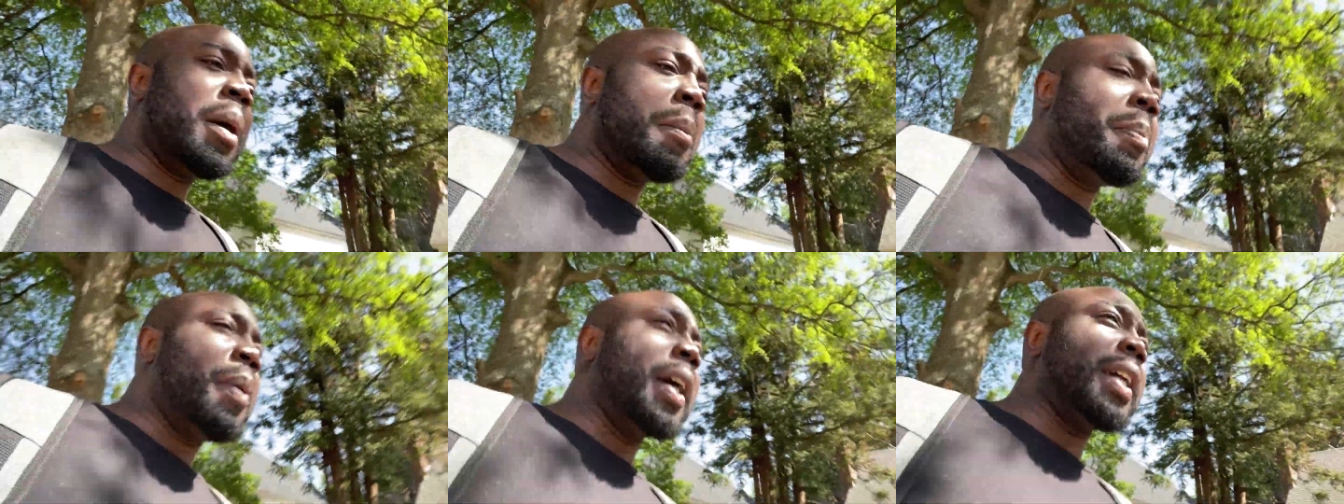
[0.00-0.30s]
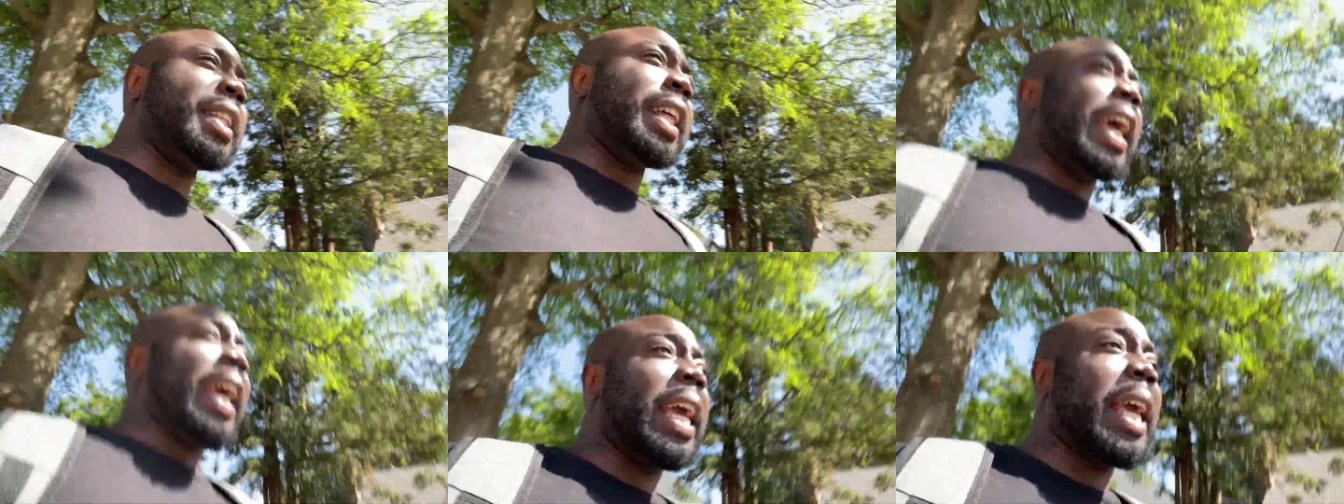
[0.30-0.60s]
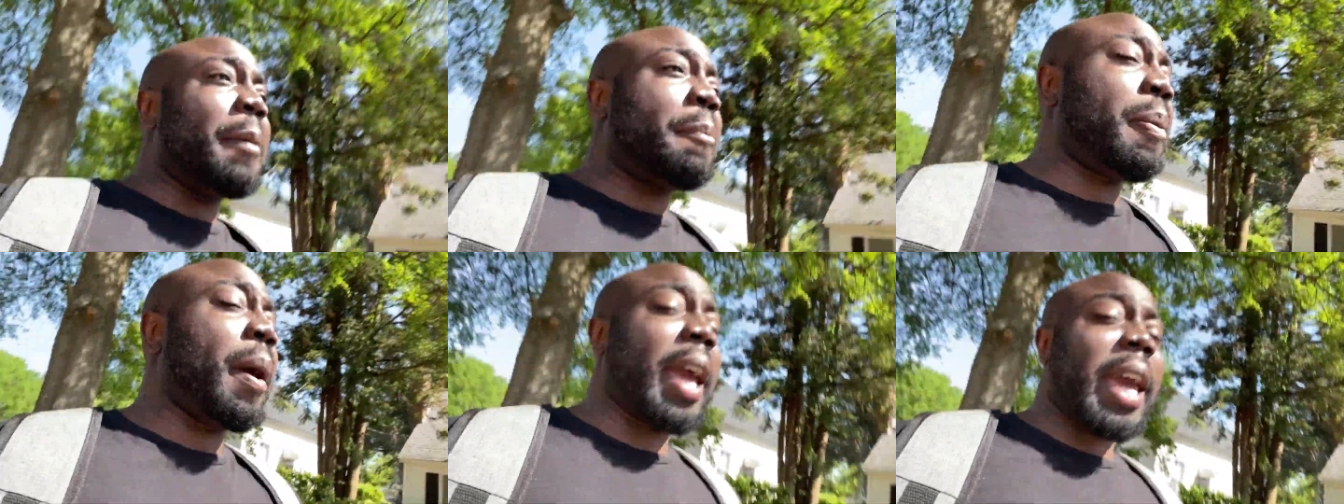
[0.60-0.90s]
but they
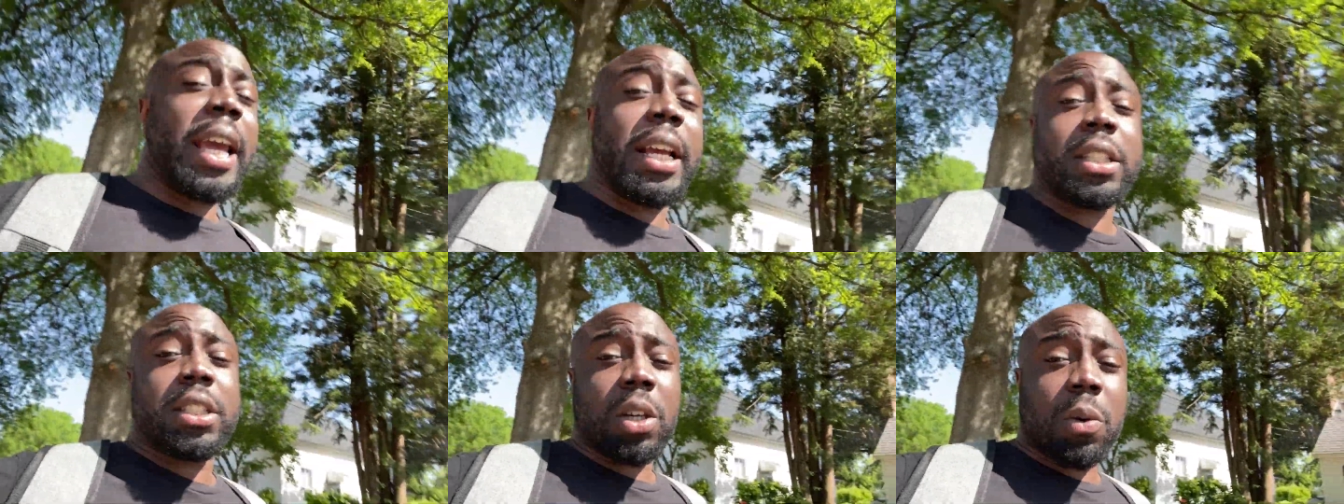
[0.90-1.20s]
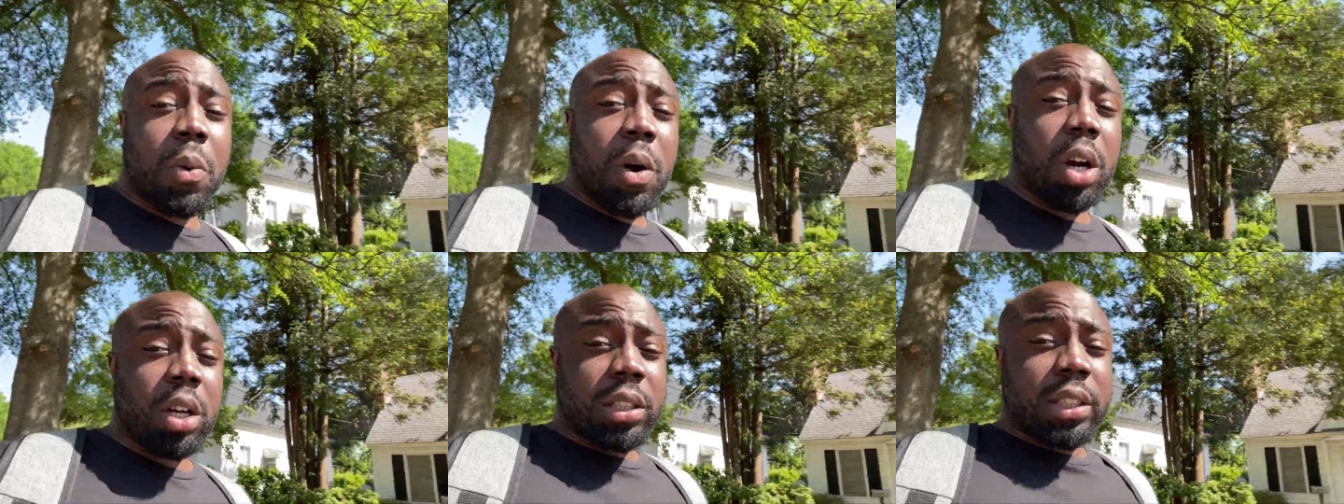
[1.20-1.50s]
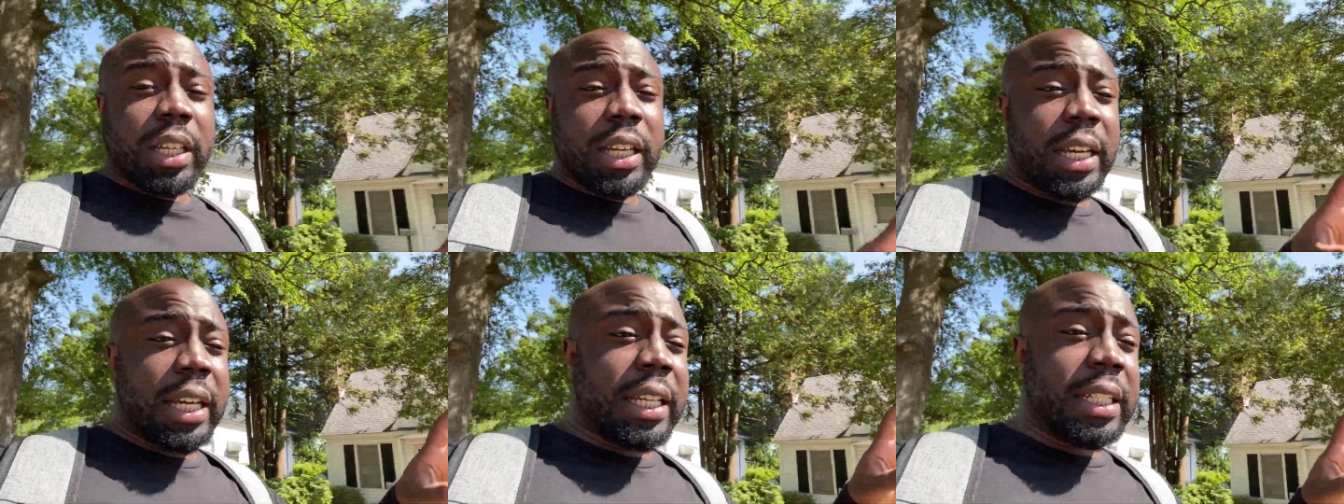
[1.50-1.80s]
get paid to work
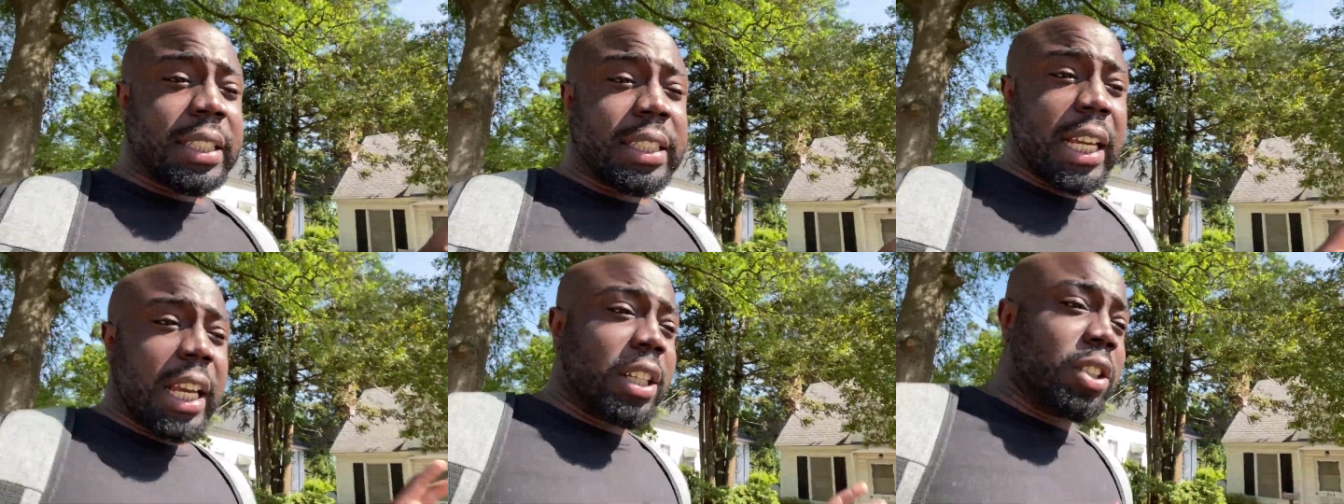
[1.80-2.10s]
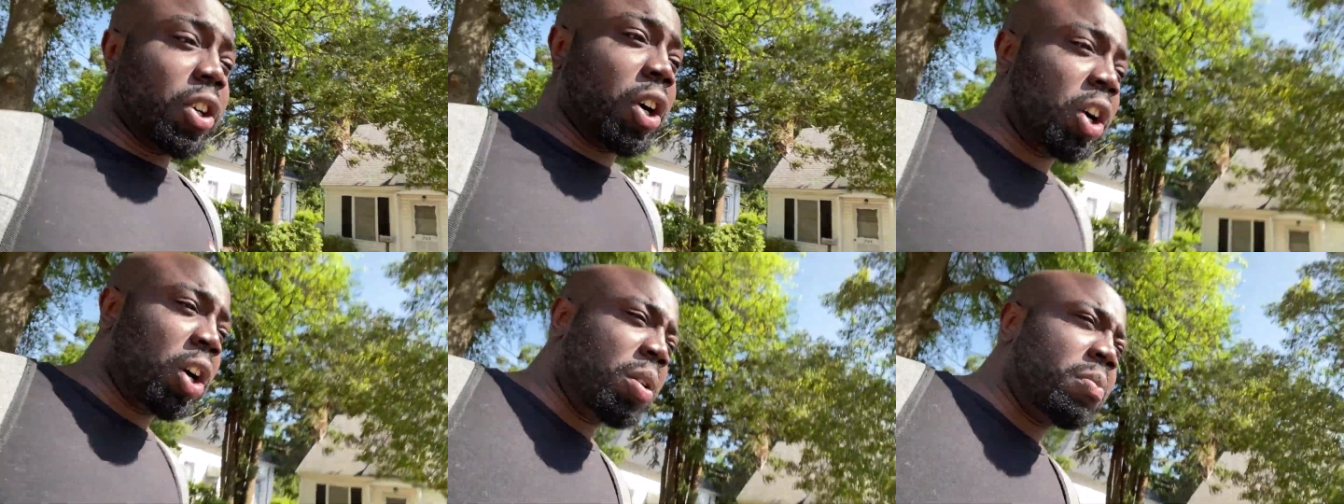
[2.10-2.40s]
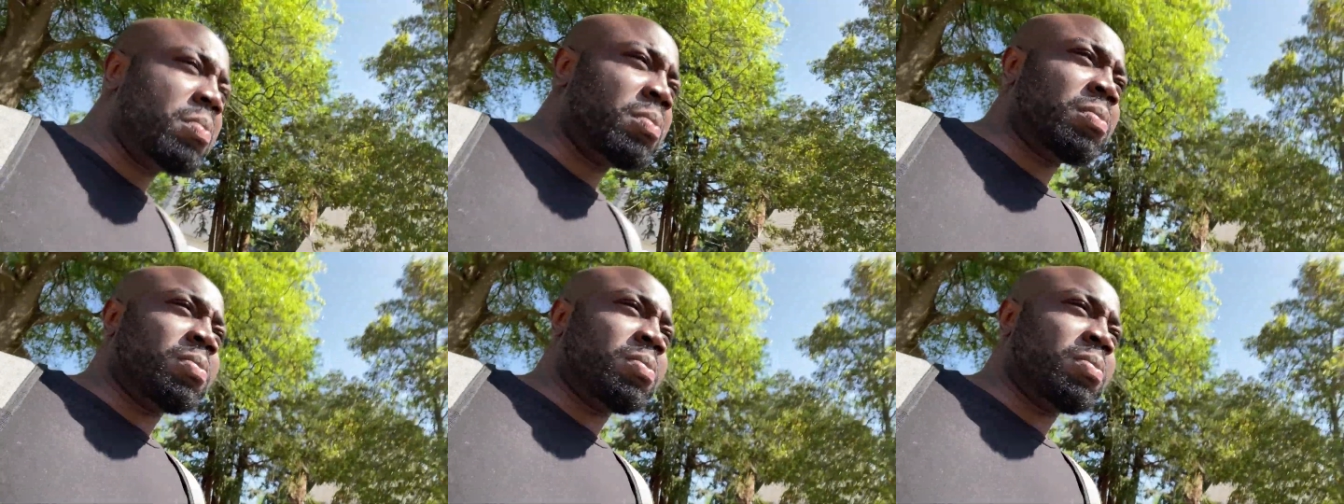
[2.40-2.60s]
the intake dome